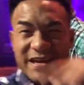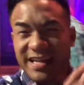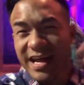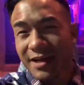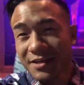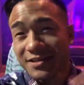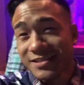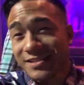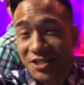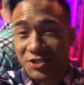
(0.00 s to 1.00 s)
it out here to
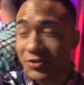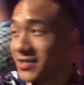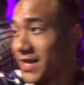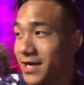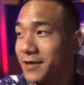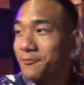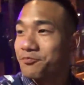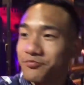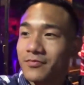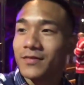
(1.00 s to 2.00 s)
6th Street now.
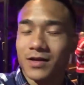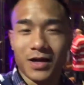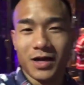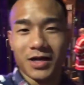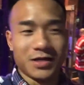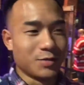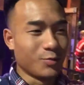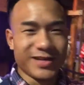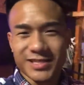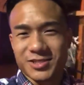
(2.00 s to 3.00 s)
Um,
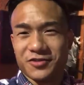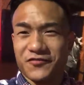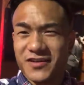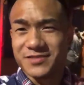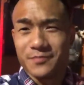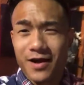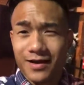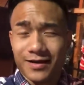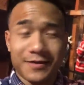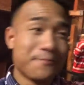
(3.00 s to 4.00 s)
went out to the first bar.